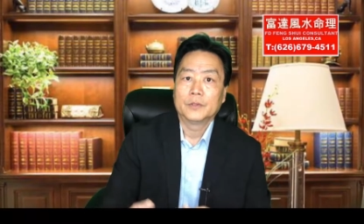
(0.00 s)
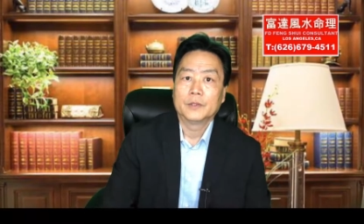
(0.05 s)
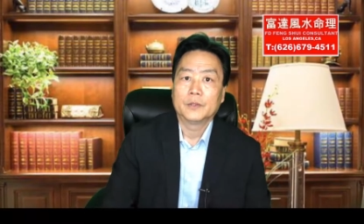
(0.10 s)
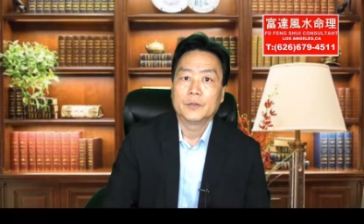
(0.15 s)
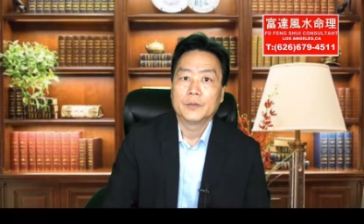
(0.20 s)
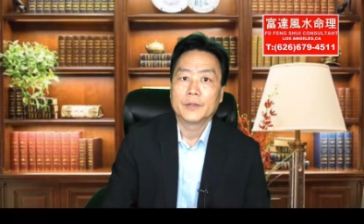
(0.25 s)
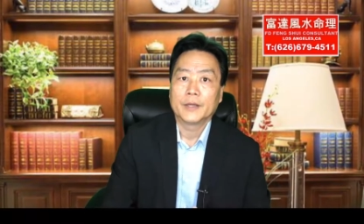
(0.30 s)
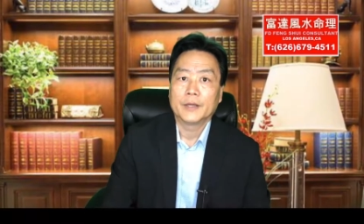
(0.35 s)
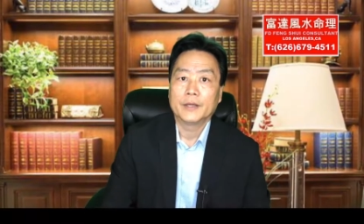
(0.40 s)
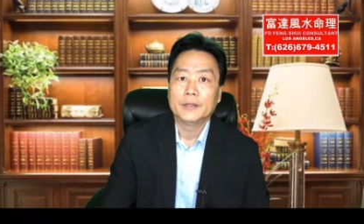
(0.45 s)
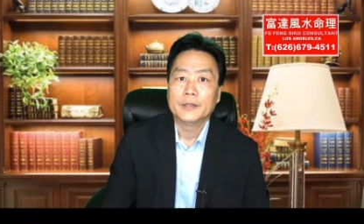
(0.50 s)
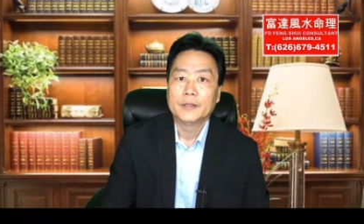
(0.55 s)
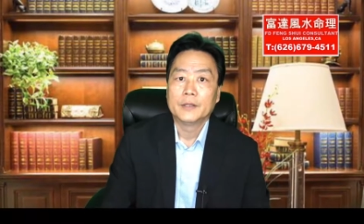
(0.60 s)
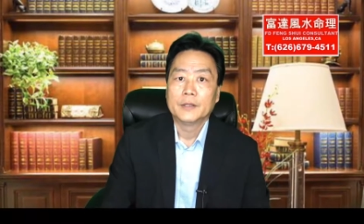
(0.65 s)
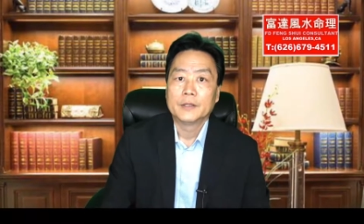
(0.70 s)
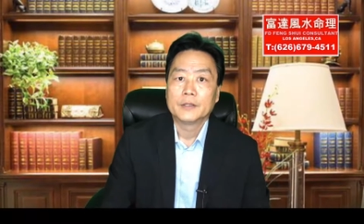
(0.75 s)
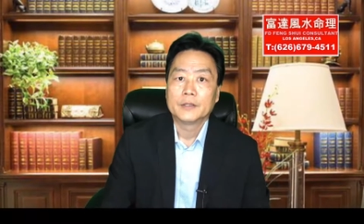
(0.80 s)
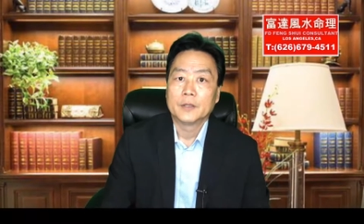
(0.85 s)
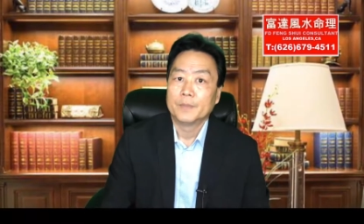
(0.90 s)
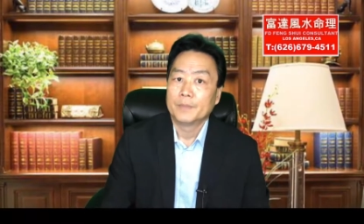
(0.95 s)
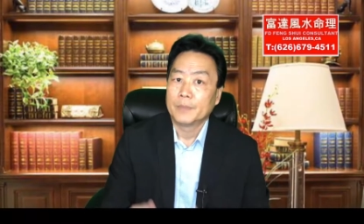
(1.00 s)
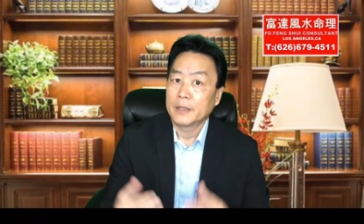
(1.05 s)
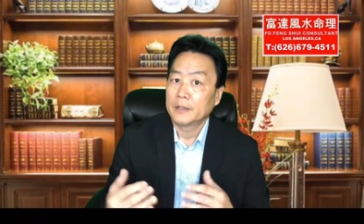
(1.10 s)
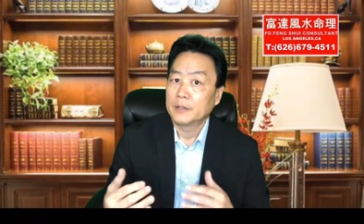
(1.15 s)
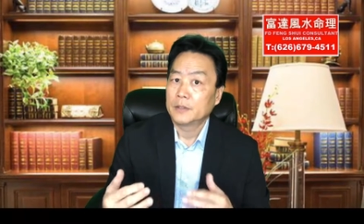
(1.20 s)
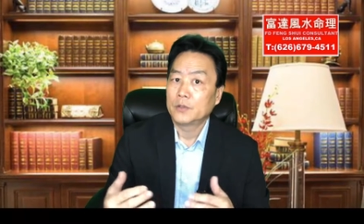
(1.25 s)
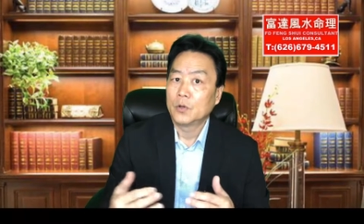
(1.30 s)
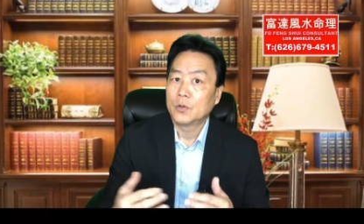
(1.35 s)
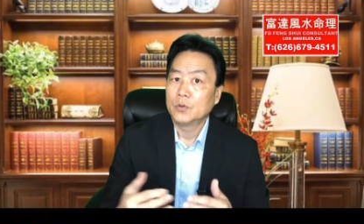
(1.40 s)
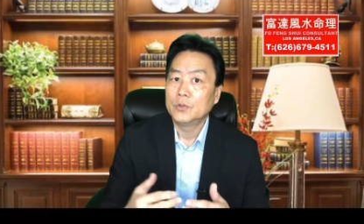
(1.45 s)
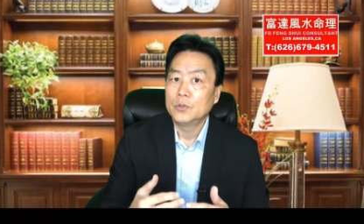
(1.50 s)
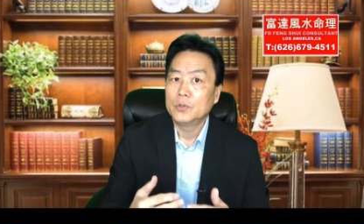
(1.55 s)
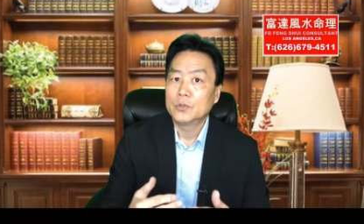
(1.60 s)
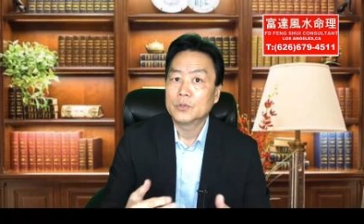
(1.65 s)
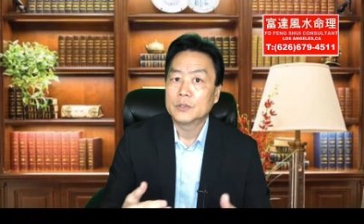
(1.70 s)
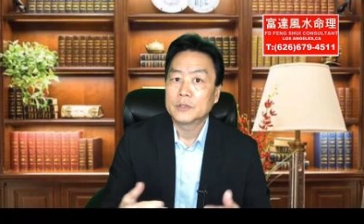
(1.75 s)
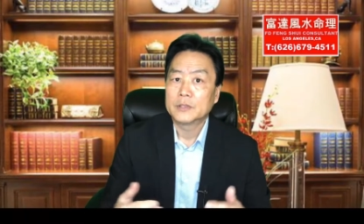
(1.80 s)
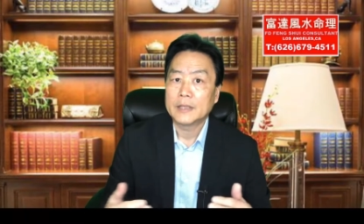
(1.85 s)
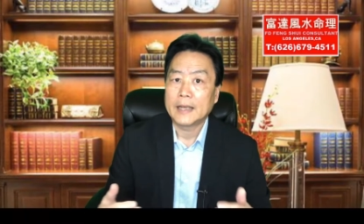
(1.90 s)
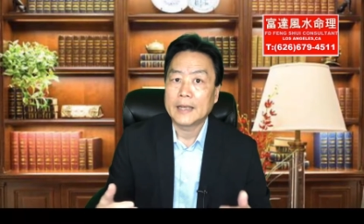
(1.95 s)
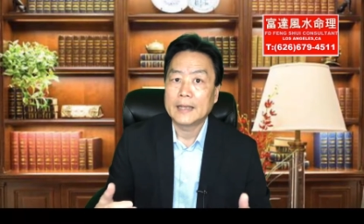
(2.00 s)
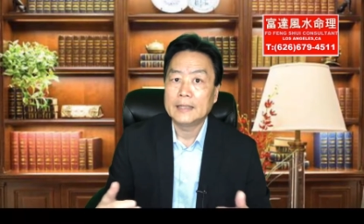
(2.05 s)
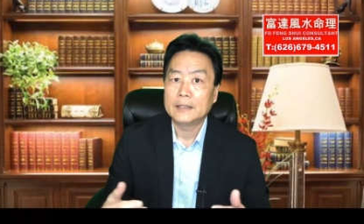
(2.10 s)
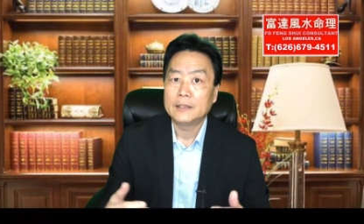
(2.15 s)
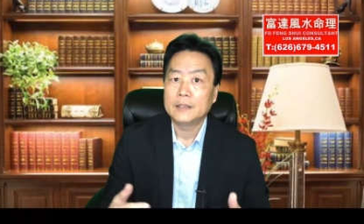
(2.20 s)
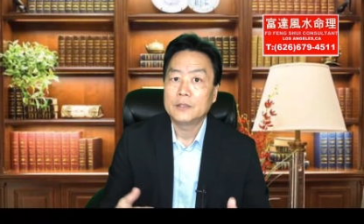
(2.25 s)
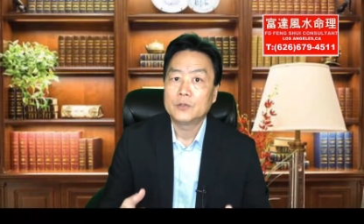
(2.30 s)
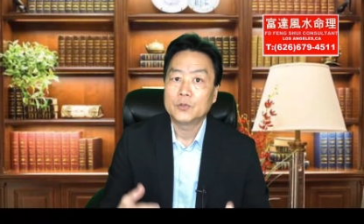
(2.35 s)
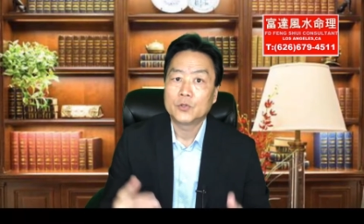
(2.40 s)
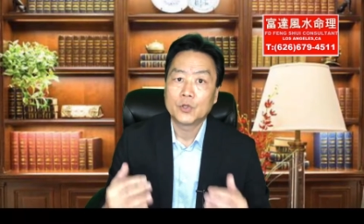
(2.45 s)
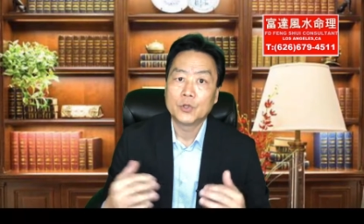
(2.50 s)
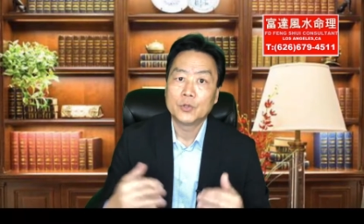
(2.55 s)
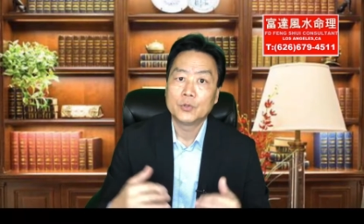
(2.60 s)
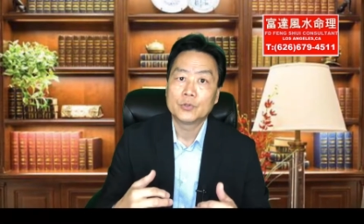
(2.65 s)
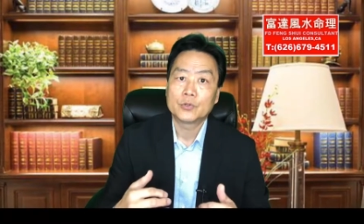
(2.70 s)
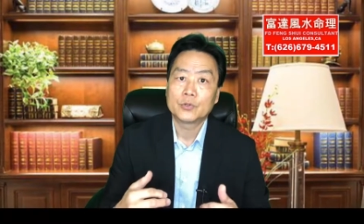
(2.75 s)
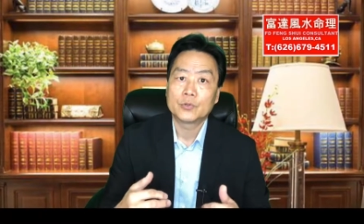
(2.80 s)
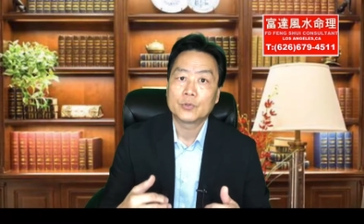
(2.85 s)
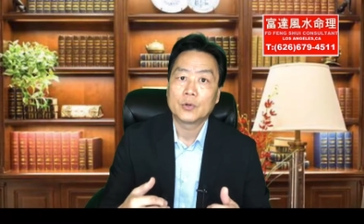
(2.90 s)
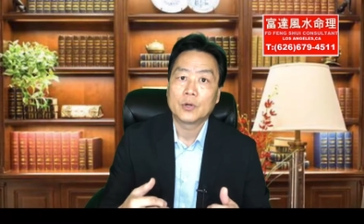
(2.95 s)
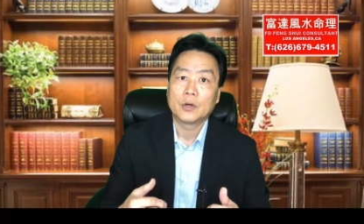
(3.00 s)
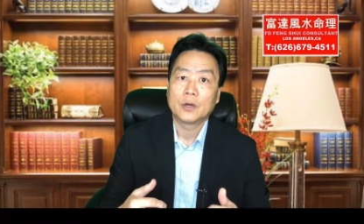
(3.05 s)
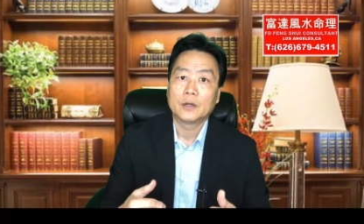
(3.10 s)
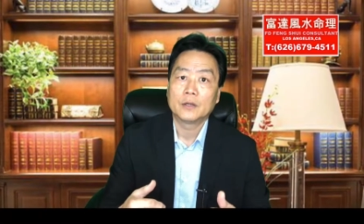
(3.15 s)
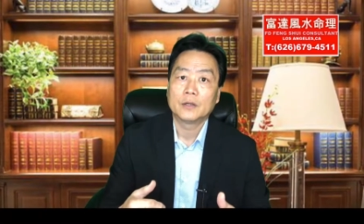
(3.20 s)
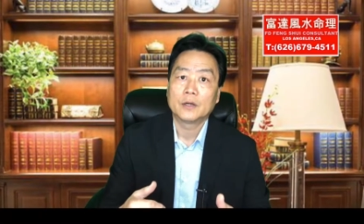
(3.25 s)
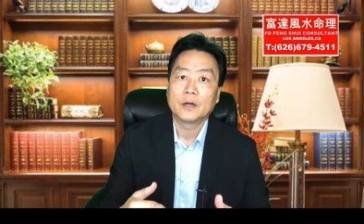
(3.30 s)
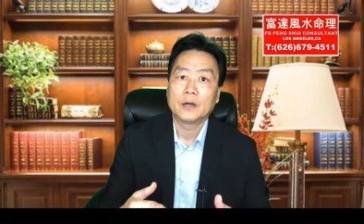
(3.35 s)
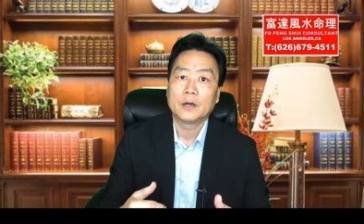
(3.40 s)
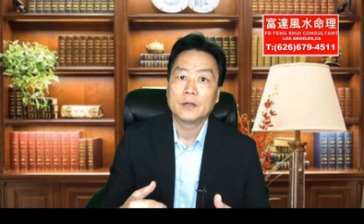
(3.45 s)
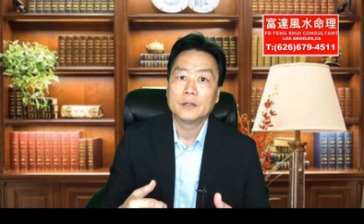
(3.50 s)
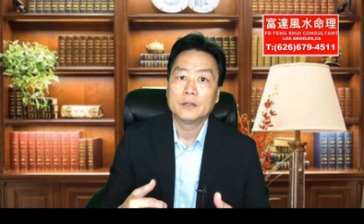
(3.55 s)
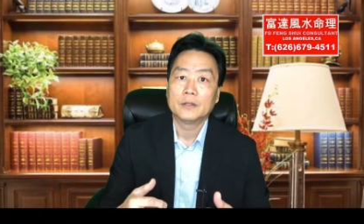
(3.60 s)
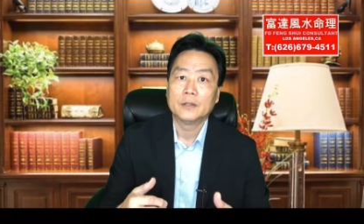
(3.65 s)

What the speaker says: Okay, so but don't use anything too strong color